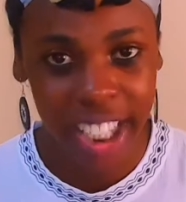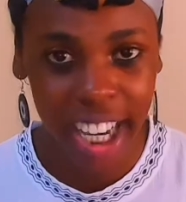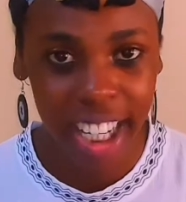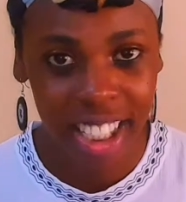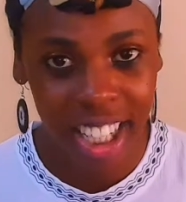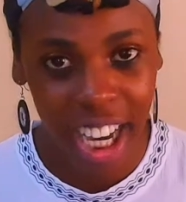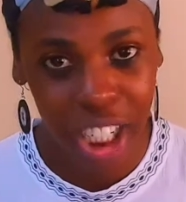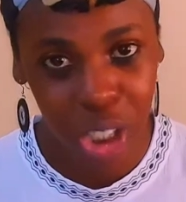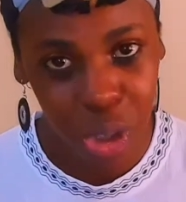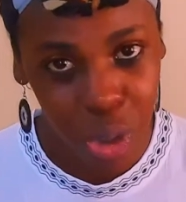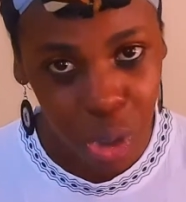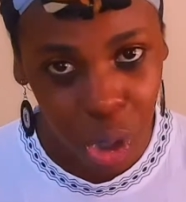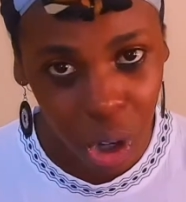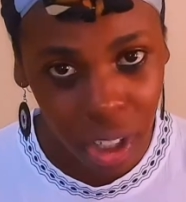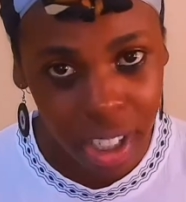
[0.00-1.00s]
Yes, I knew
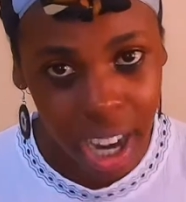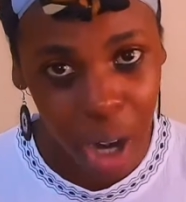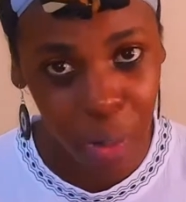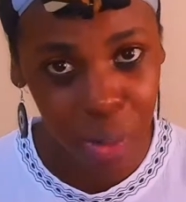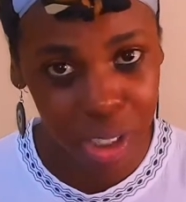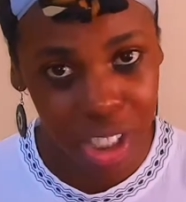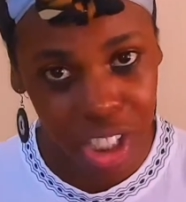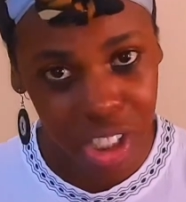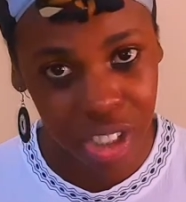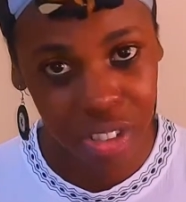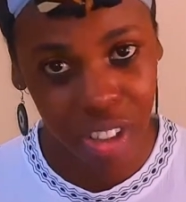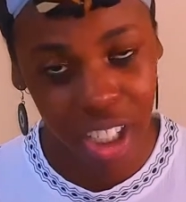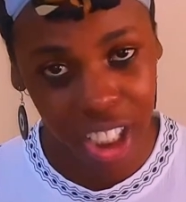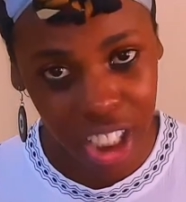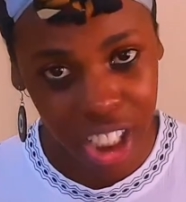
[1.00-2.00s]
God. I was this
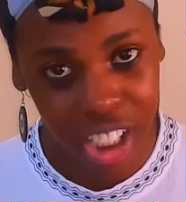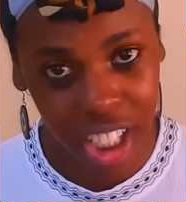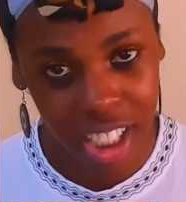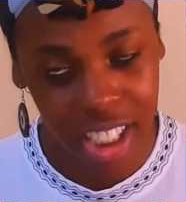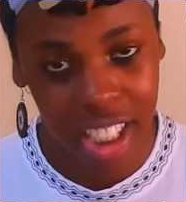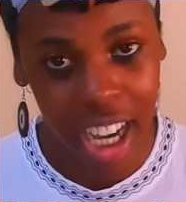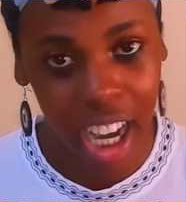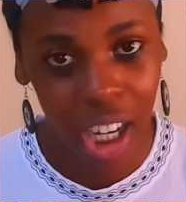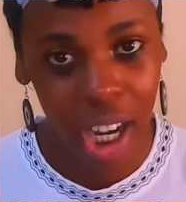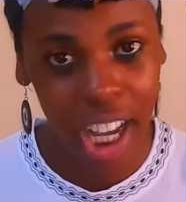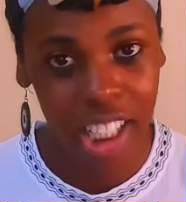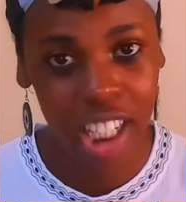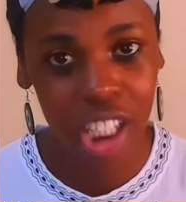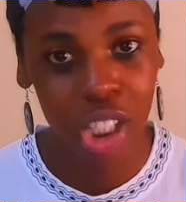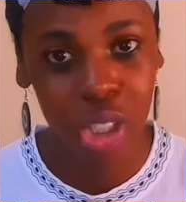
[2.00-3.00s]
religious girl
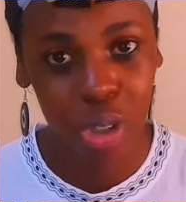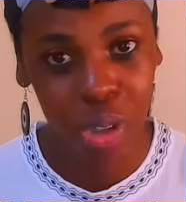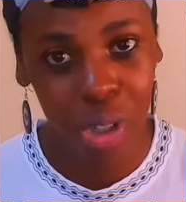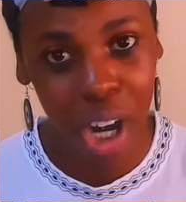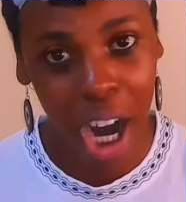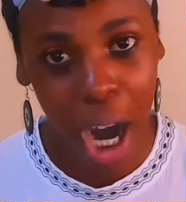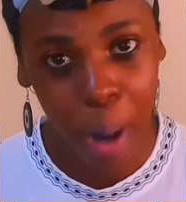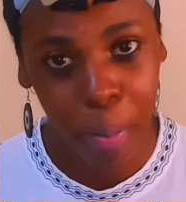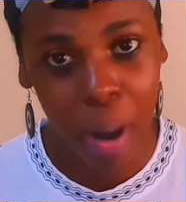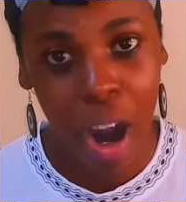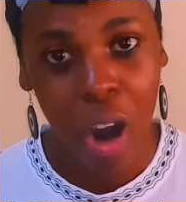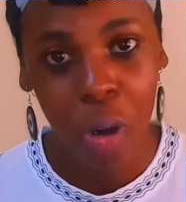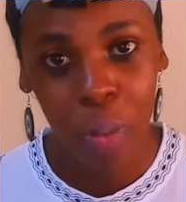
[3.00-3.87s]
as I grew up,